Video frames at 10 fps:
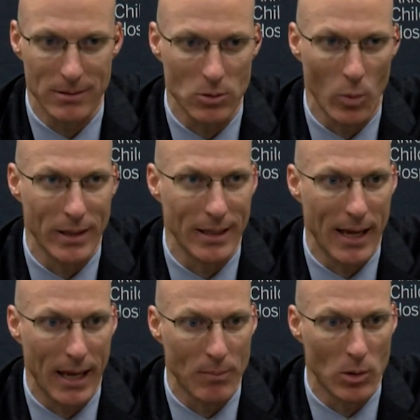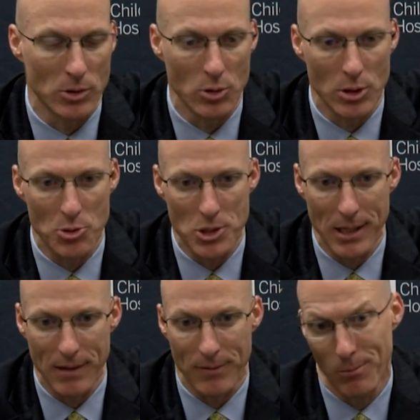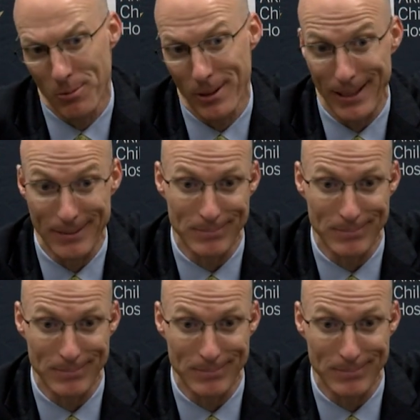to win the game on New Year's Eve, and we win it.